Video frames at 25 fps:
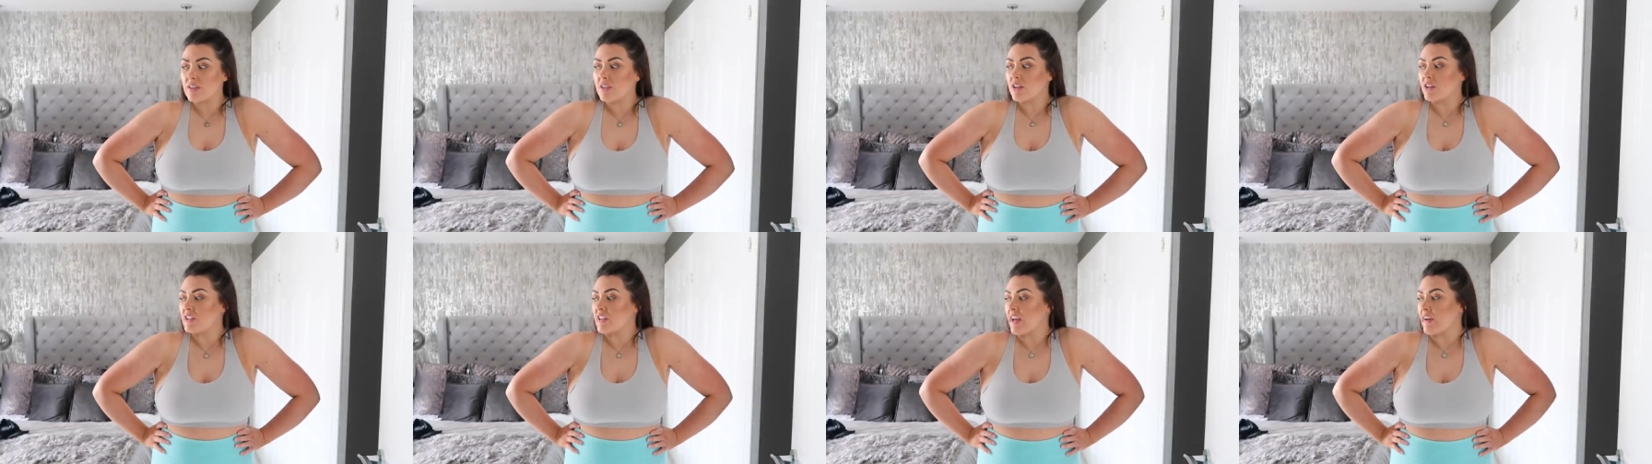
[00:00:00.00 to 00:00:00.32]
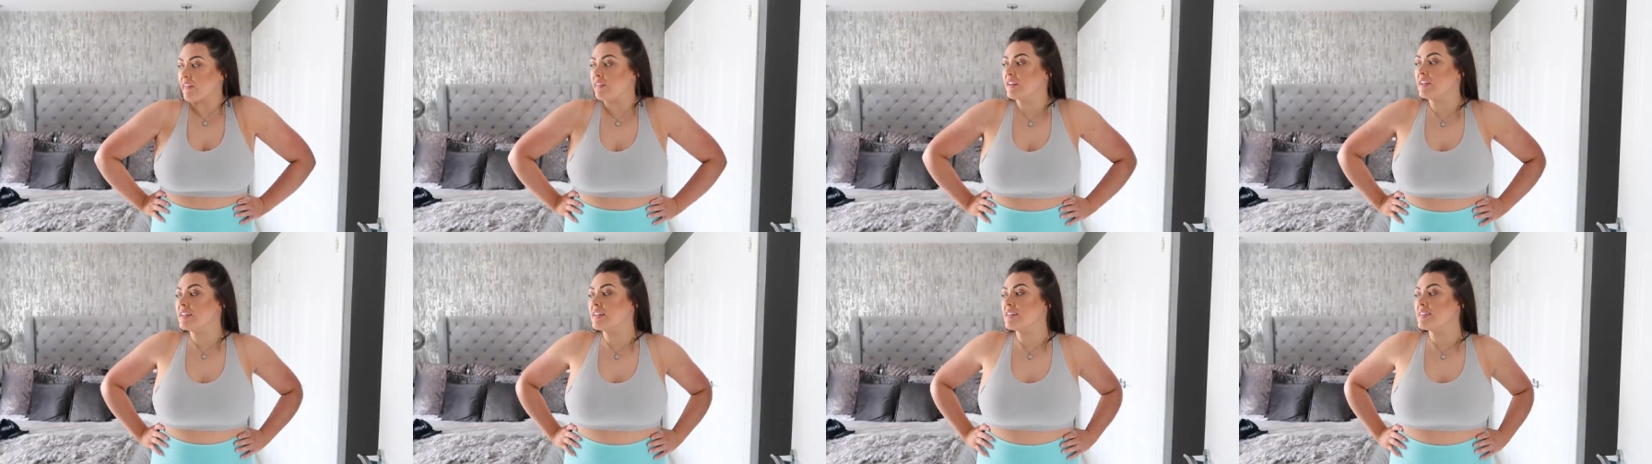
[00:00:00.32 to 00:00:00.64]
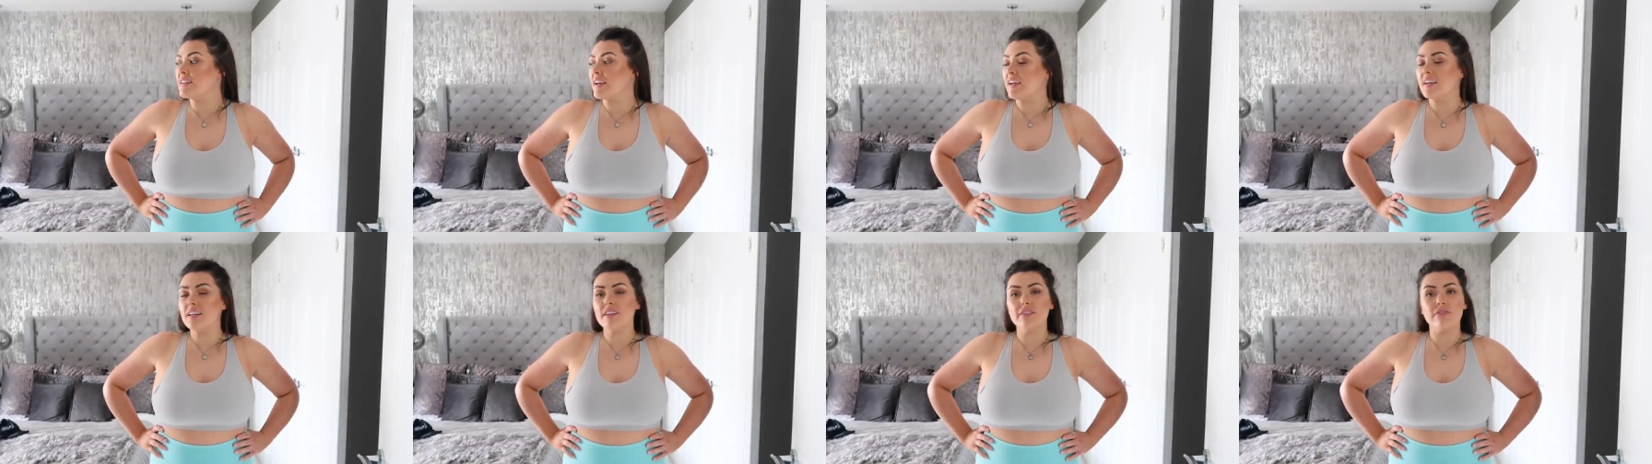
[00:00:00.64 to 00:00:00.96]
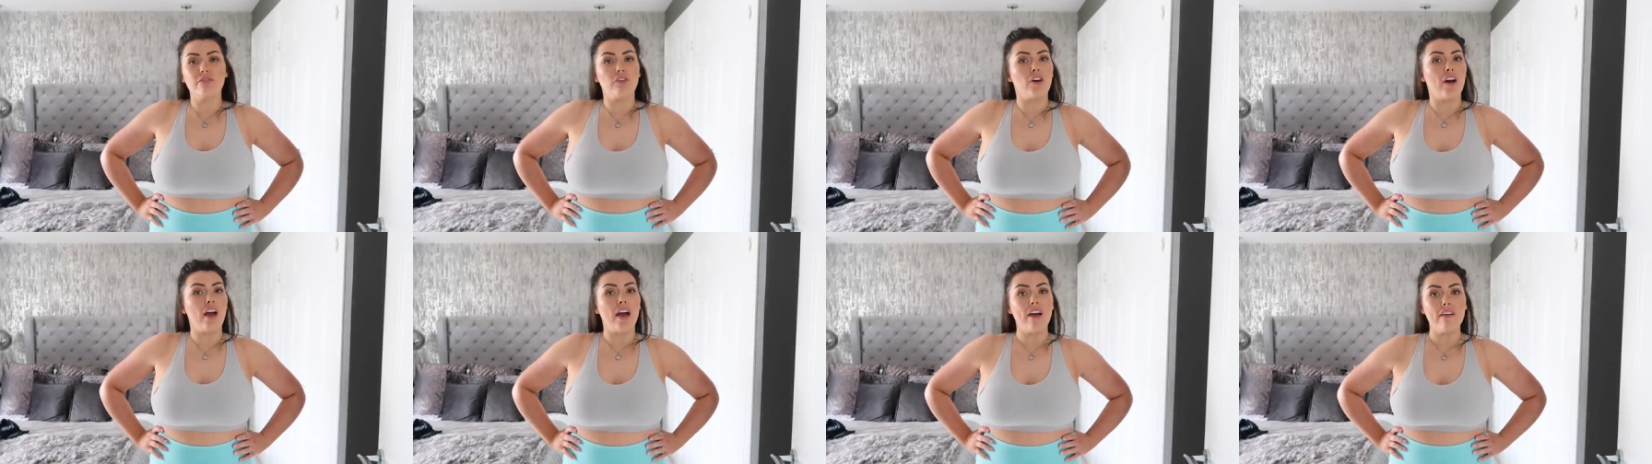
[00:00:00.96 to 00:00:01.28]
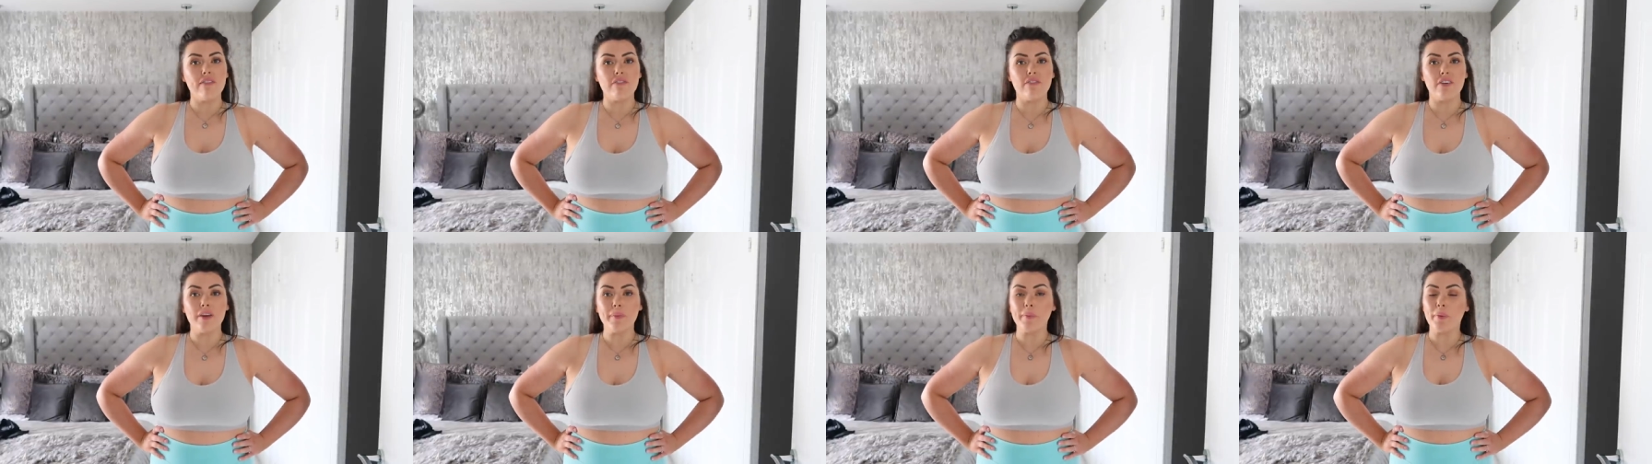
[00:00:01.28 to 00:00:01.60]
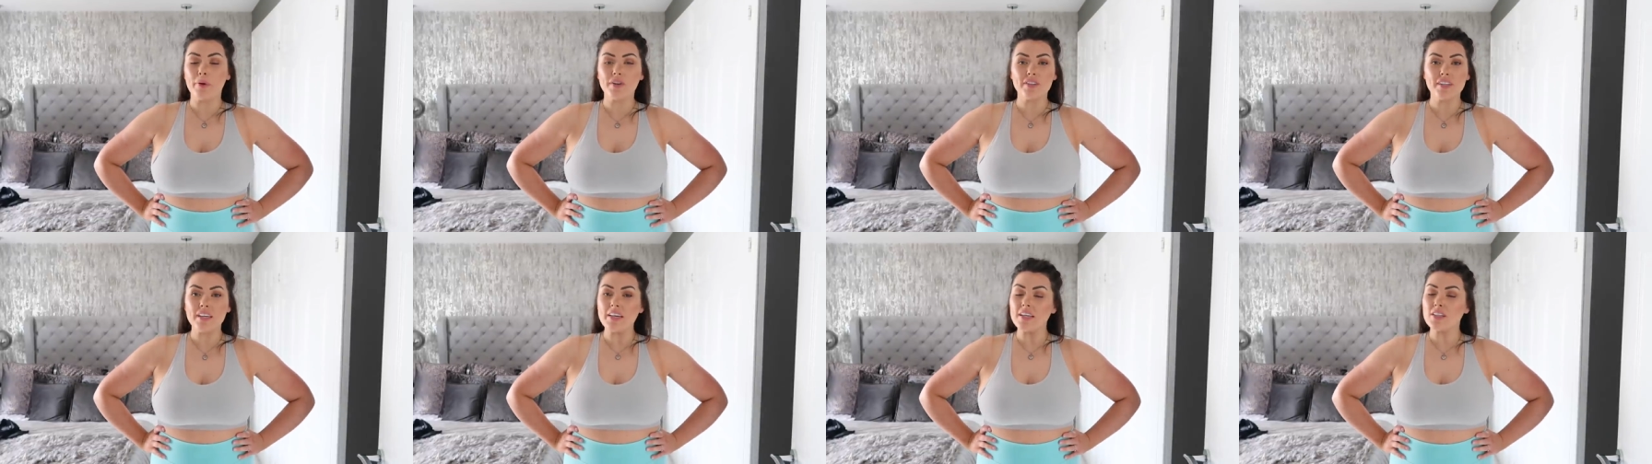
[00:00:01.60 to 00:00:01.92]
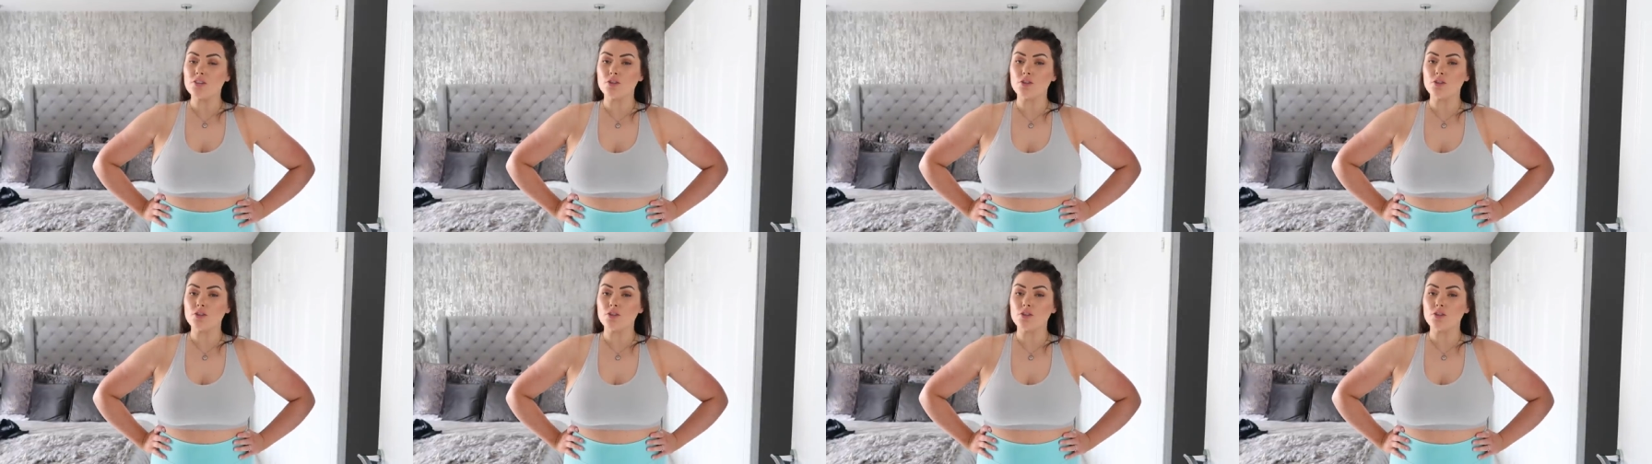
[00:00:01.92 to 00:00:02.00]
they're definitely designed for everybody.